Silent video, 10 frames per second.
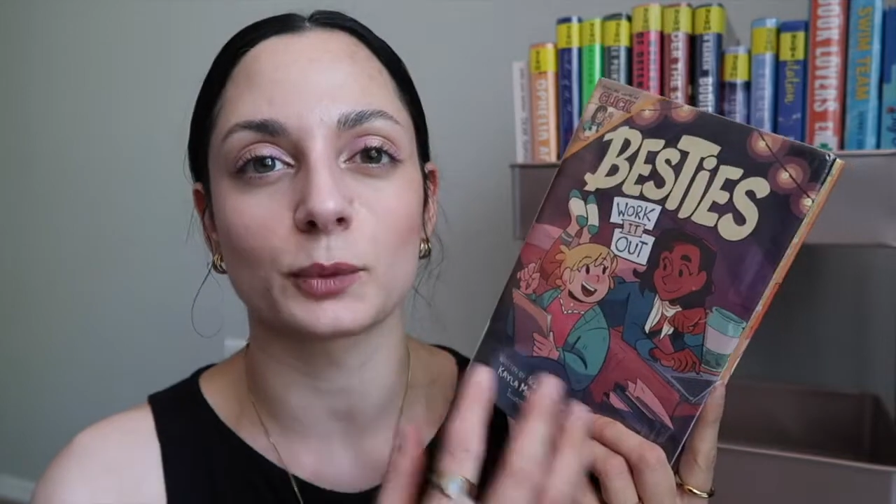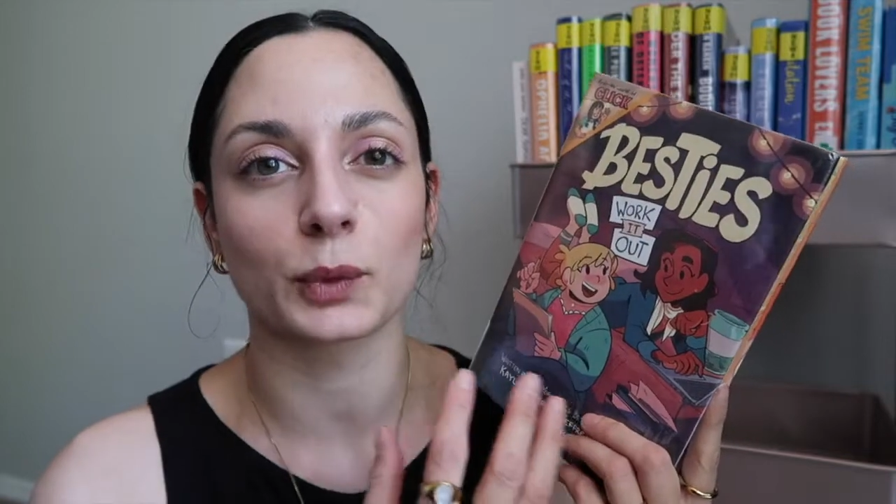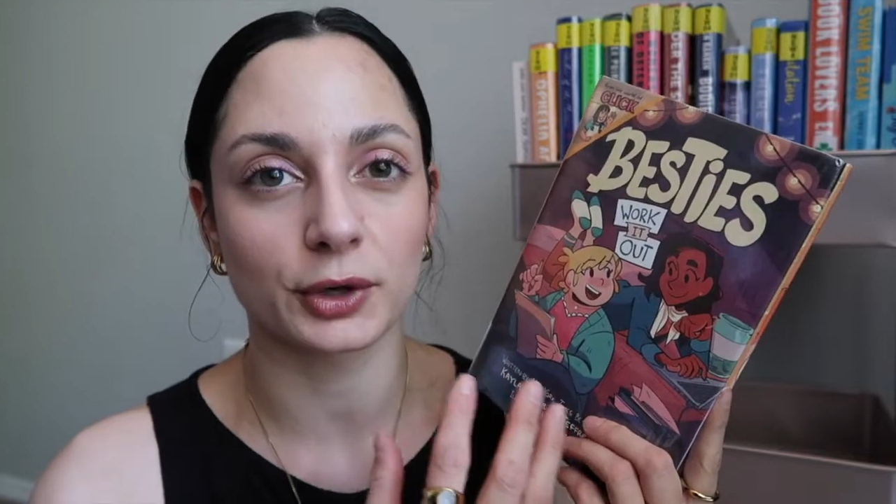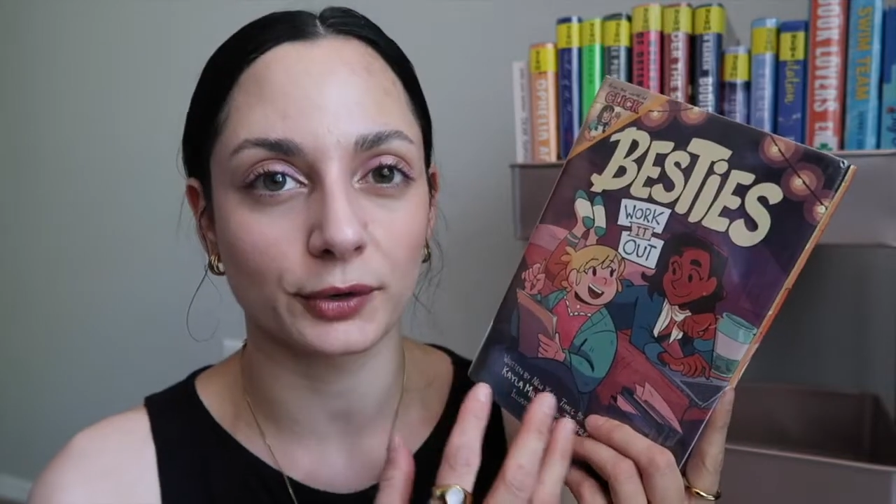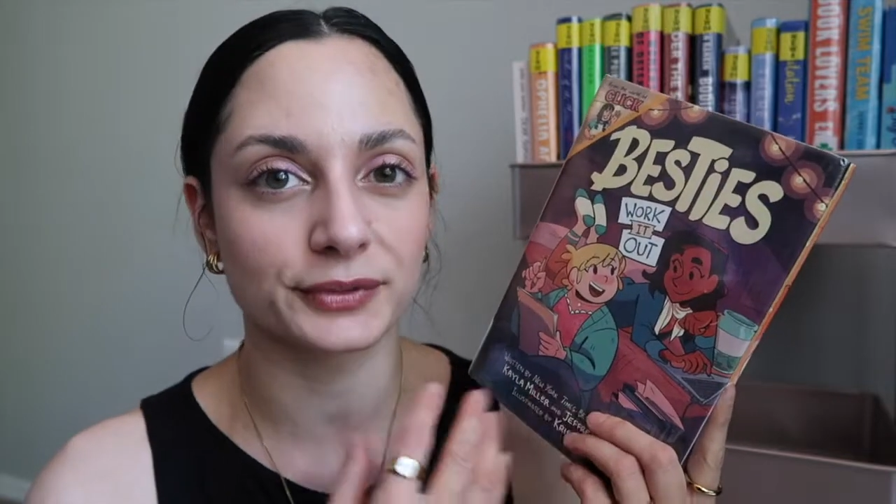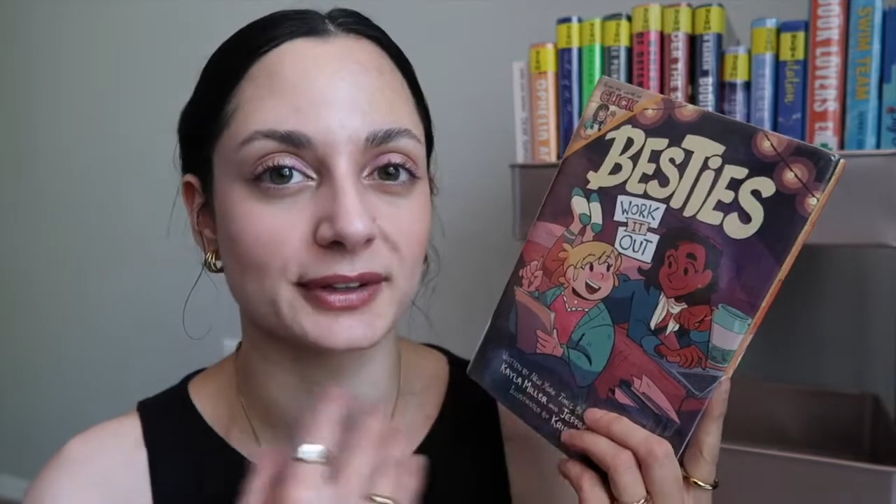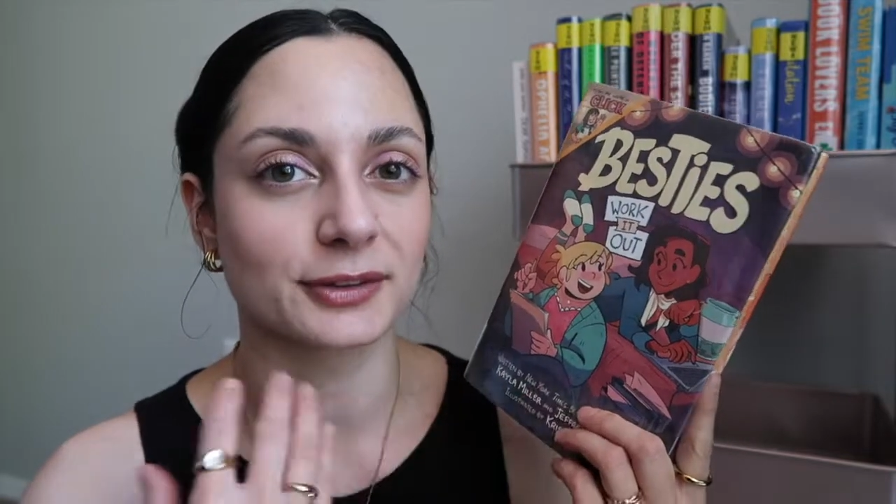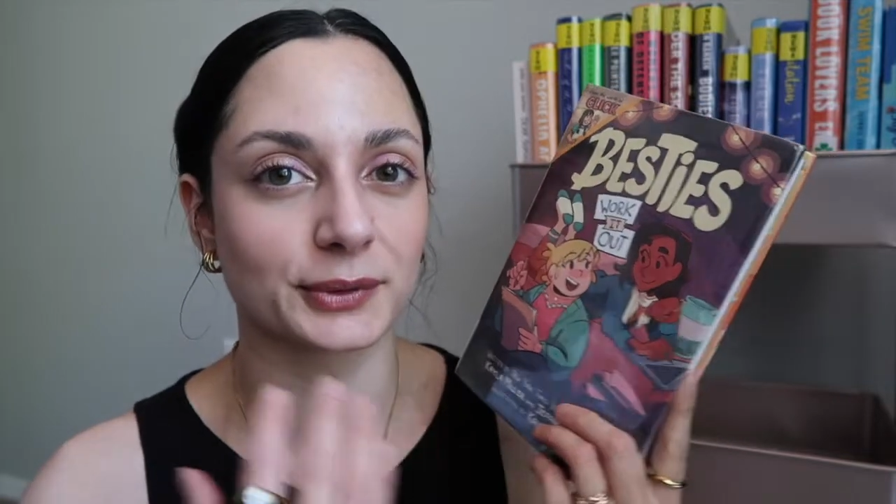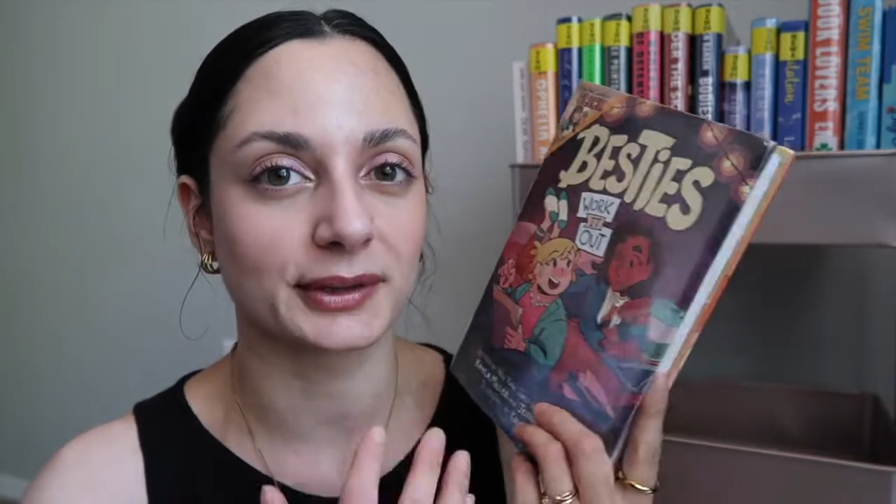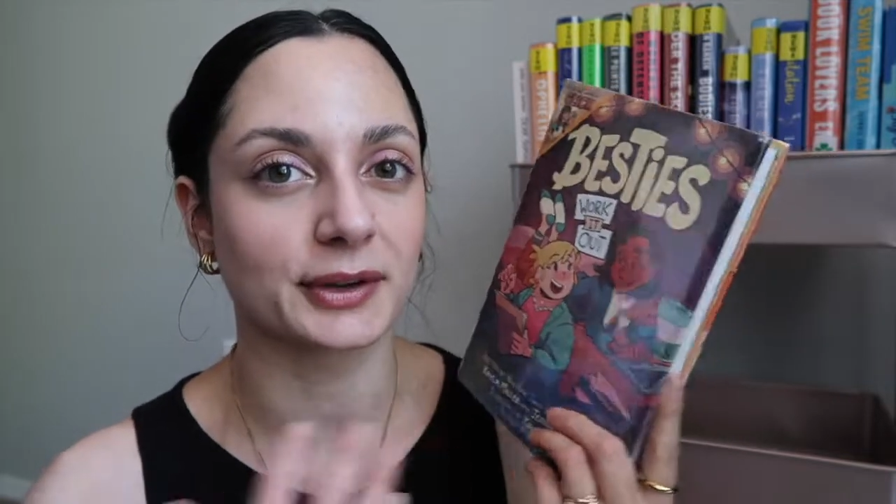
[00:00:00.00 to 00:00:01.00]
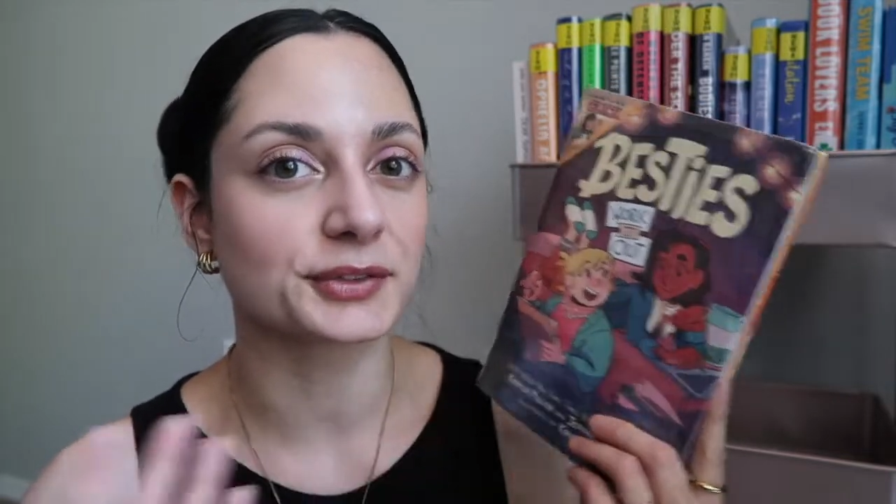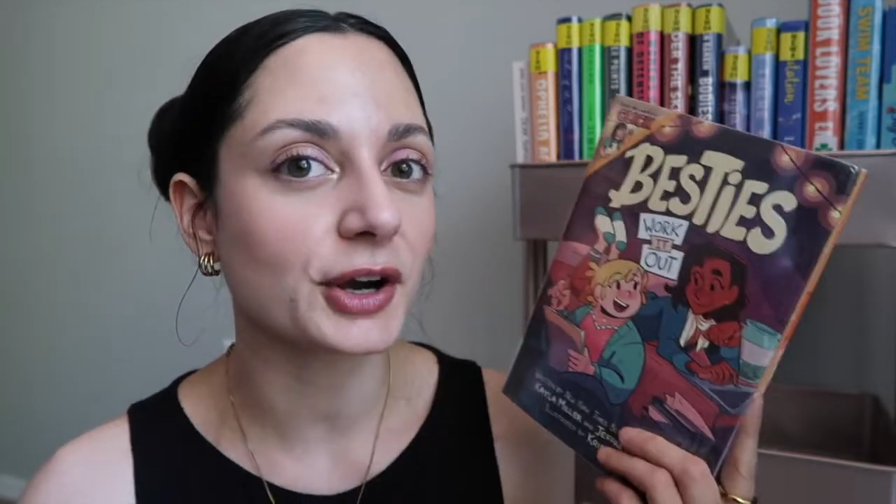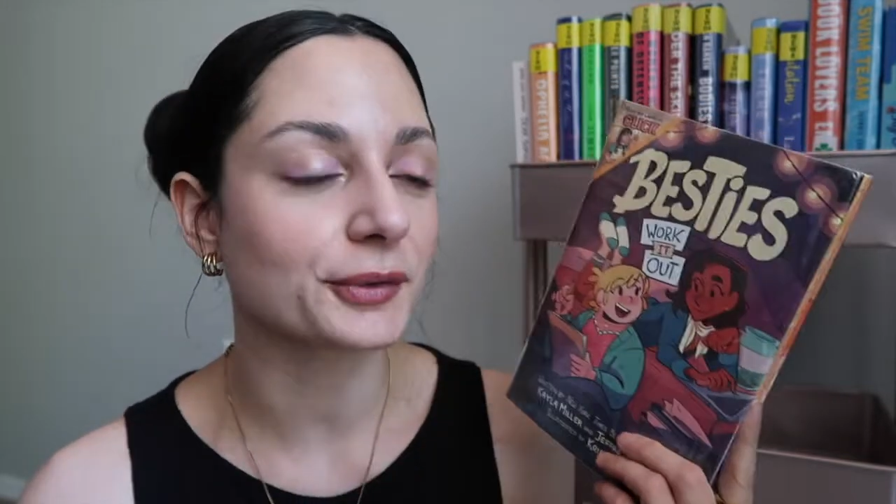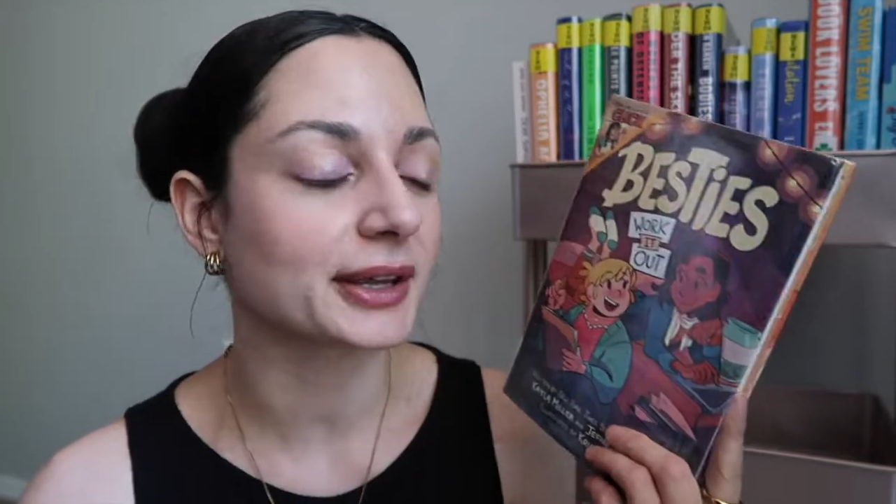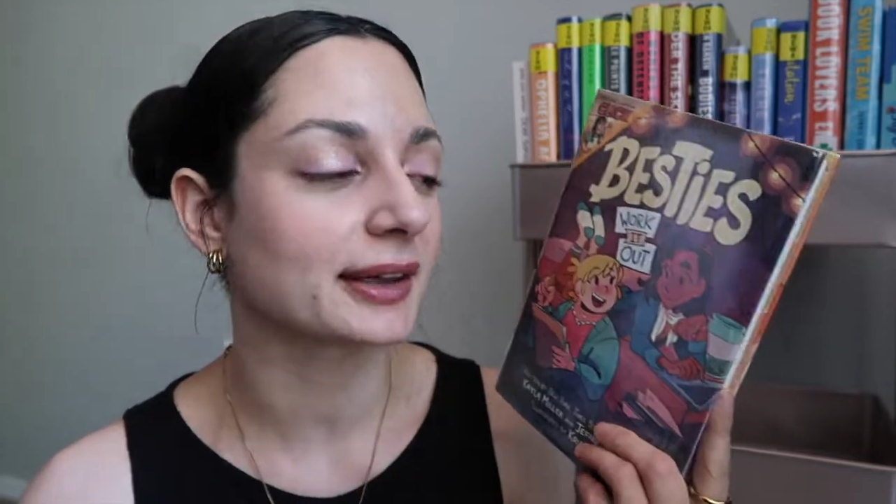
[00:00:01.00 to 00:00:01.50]
world is really
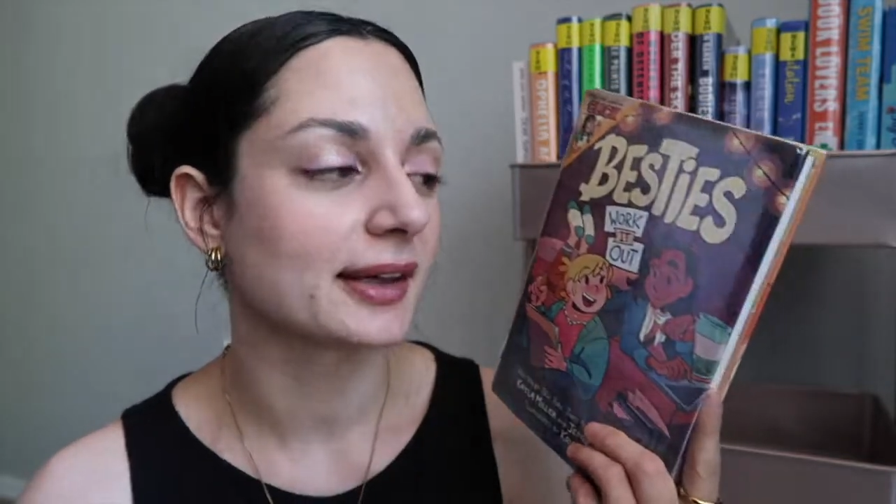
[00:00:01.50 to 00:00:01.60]
growing.